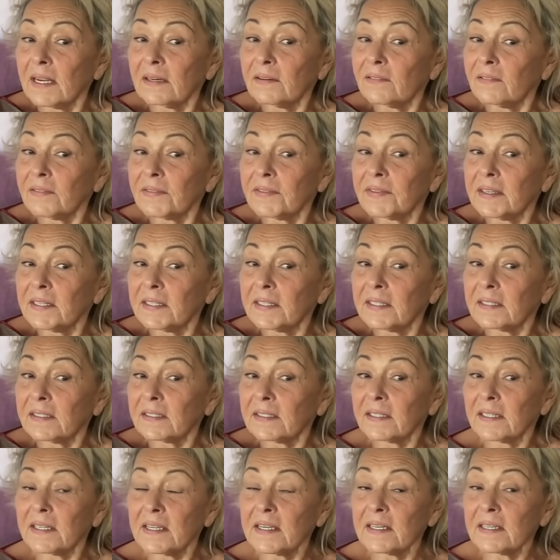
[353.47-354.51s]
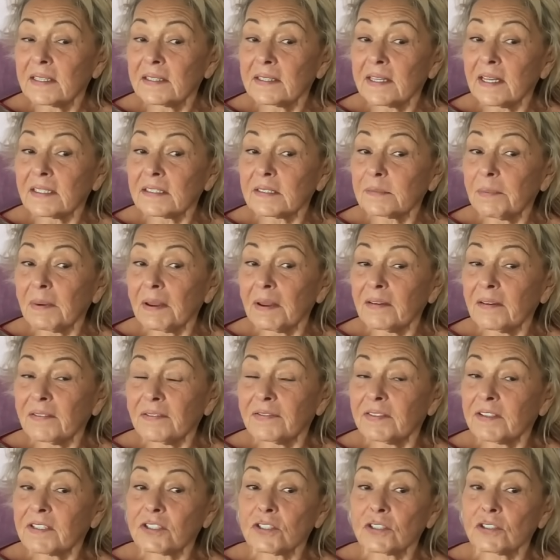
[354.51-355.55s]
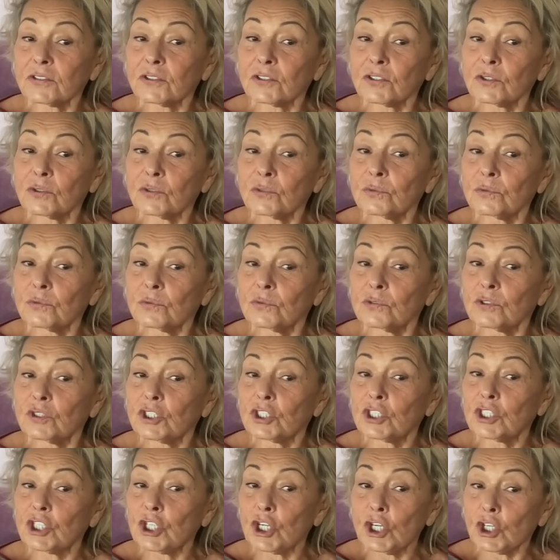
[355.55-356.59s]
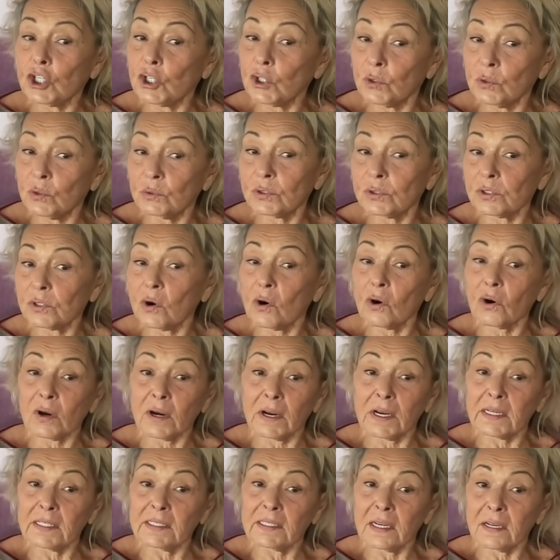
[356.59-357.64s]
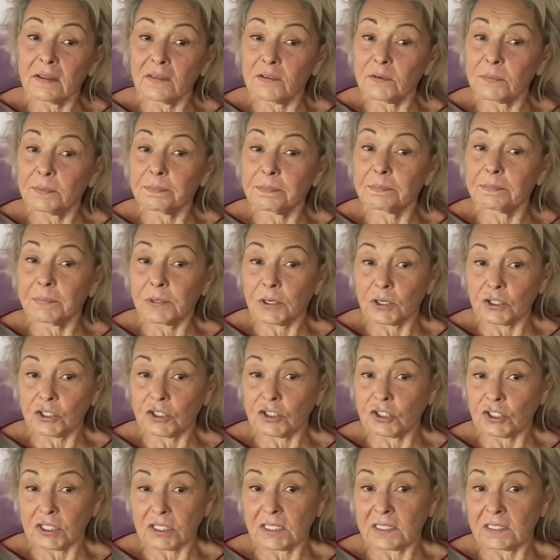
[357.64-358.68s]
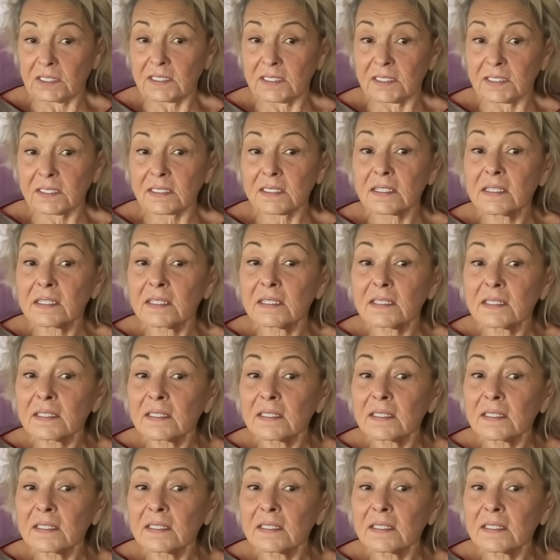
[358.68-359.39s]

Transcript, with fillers: I don't think that's beneficial to Jews or any other persons.